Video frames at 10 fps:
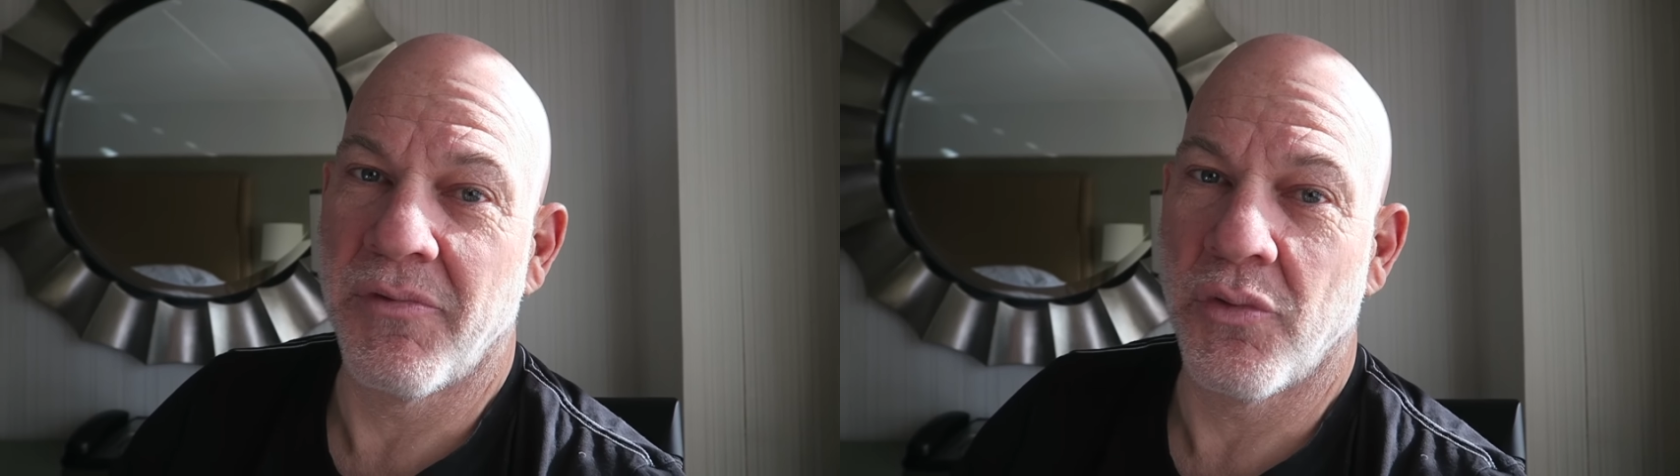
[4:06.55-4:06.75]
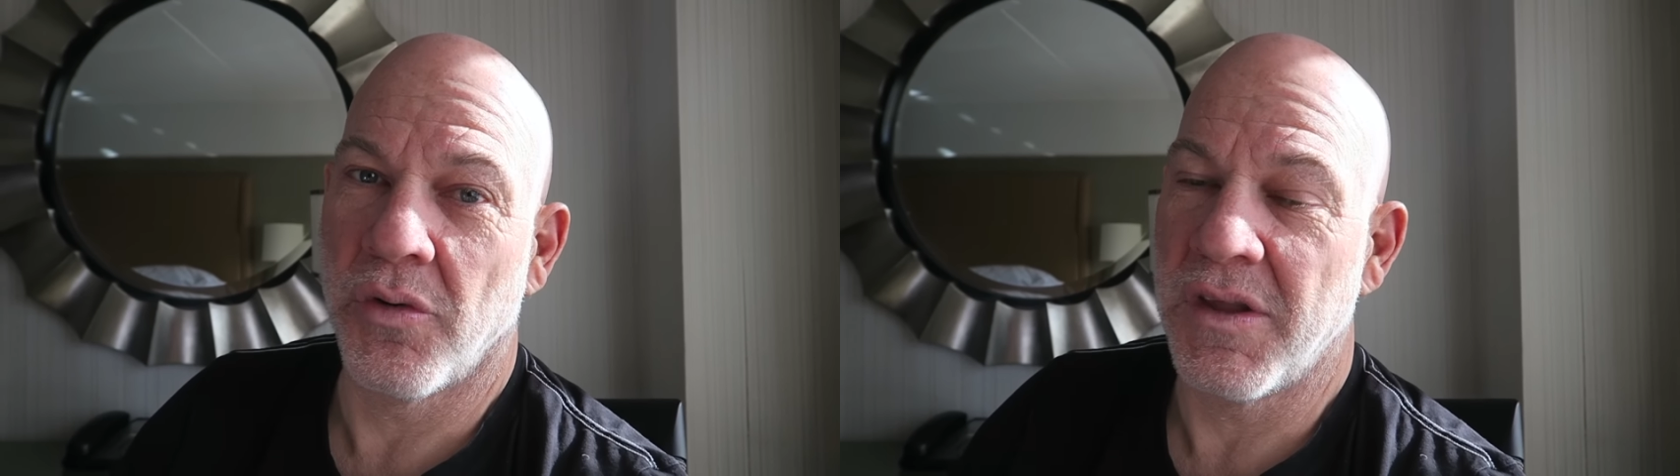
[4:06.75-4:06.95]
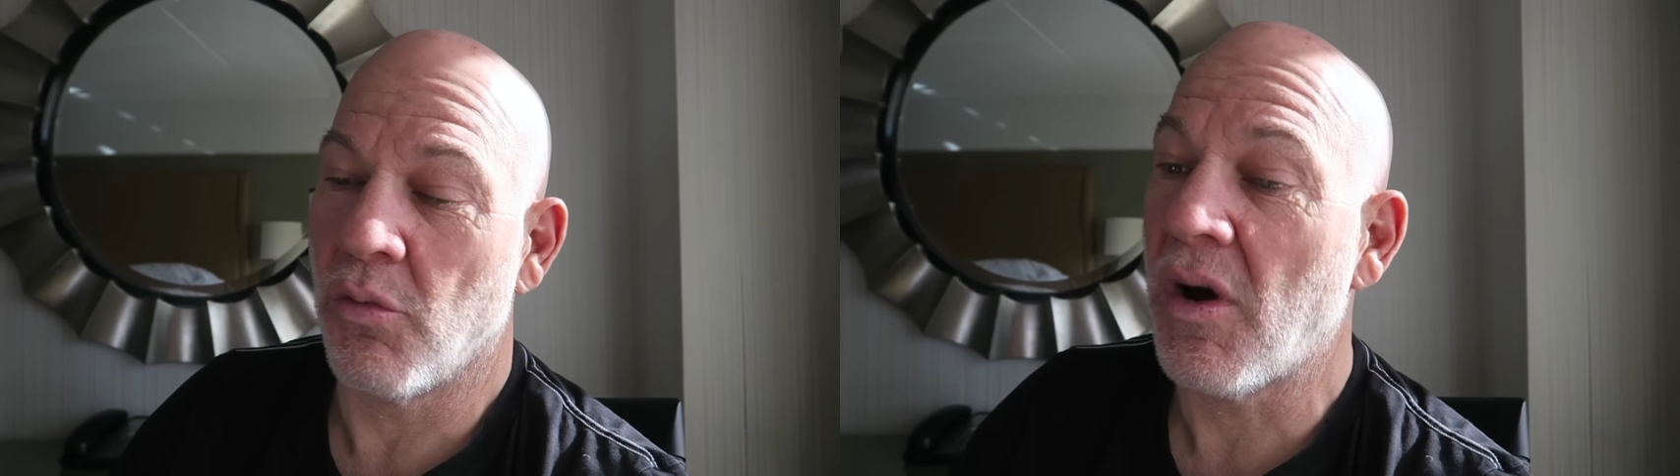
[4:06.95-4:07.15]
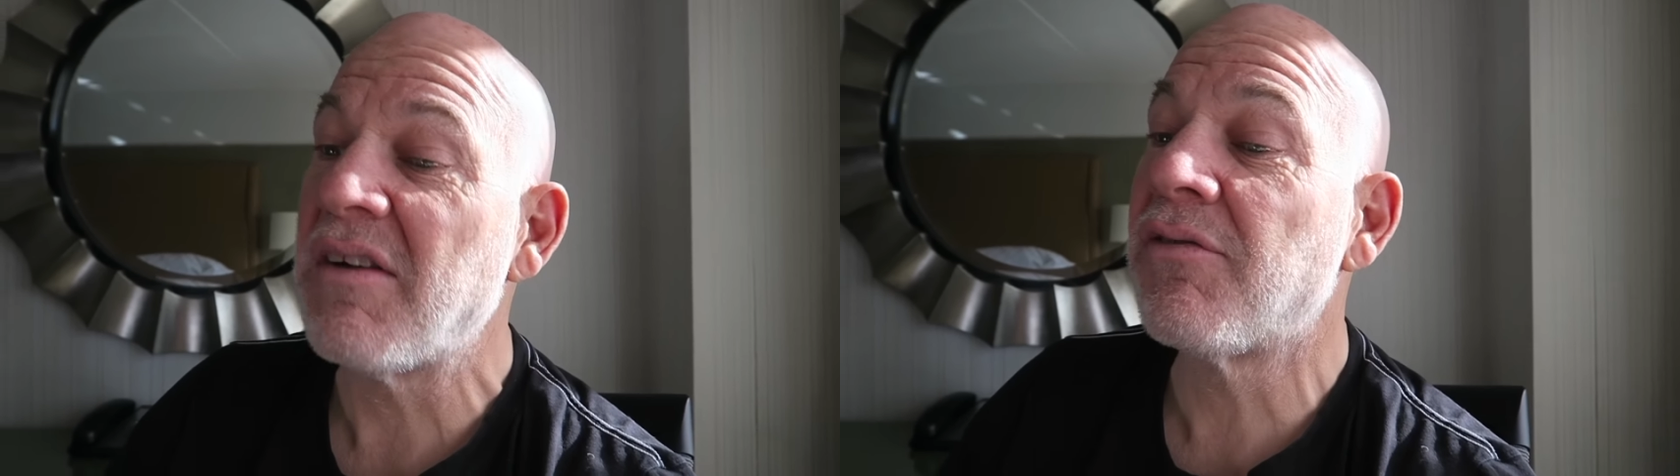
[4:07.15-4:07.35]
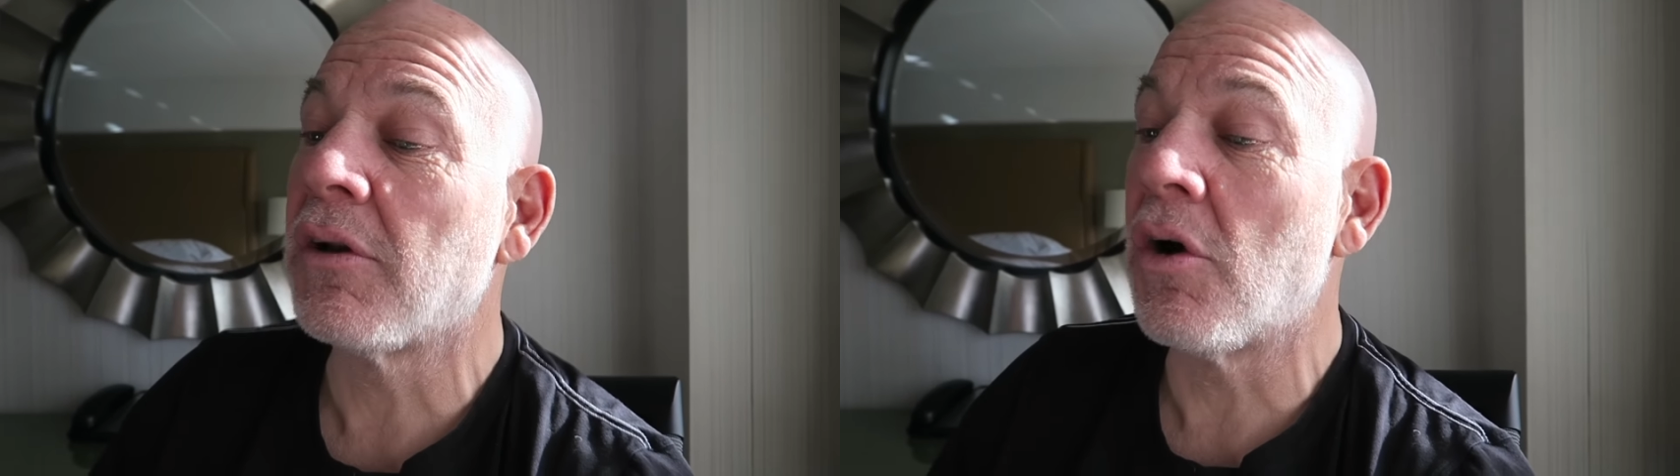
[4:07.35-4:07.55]
before the
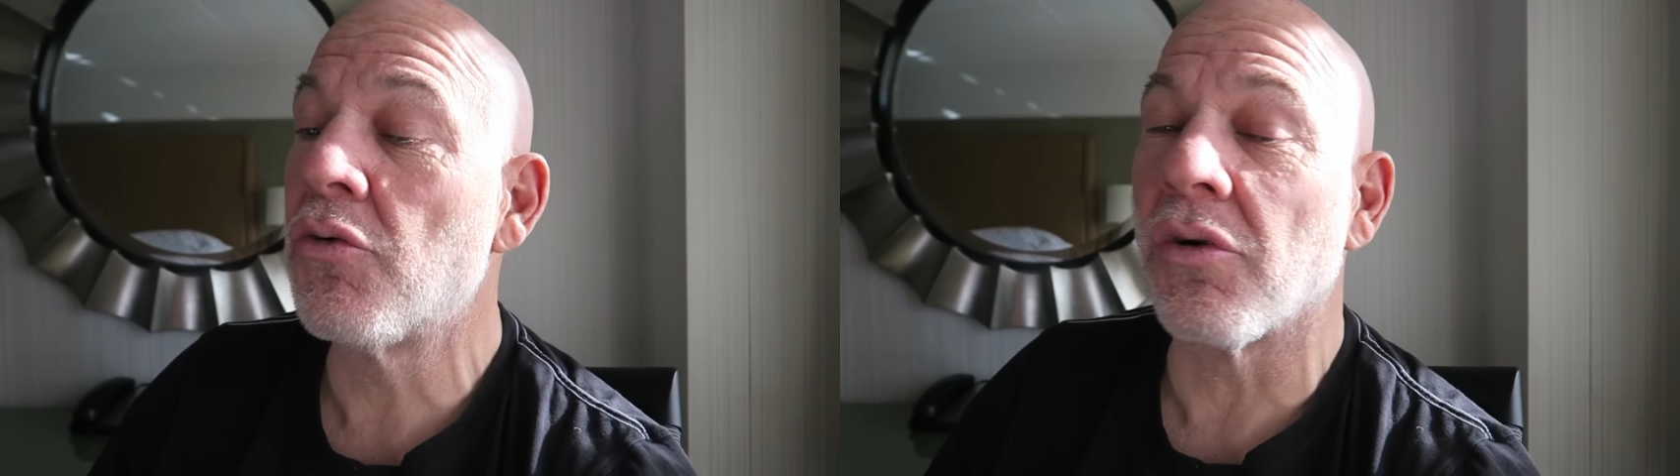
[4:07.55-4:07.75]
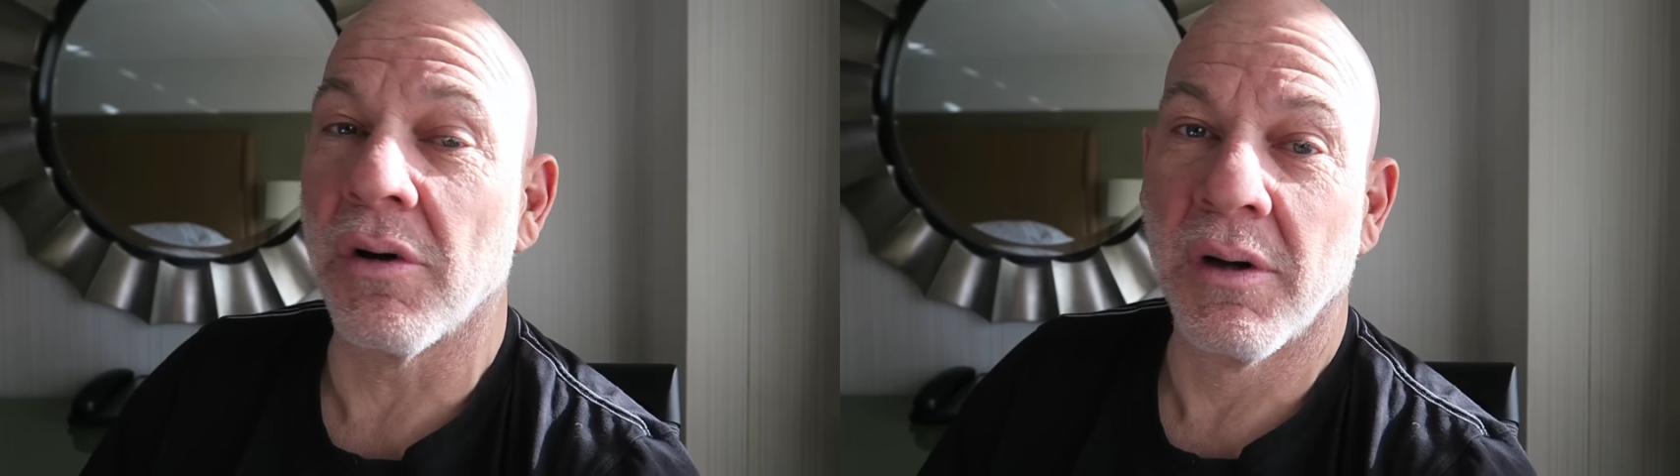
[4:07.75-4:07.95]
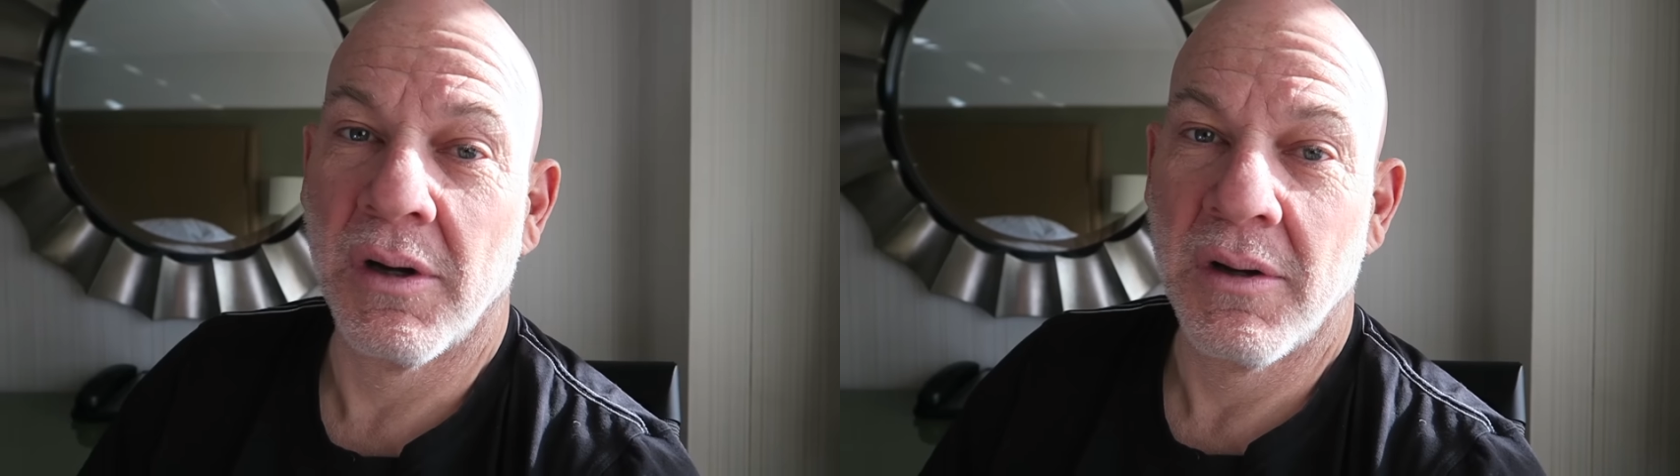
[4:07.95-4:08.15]
rightful owner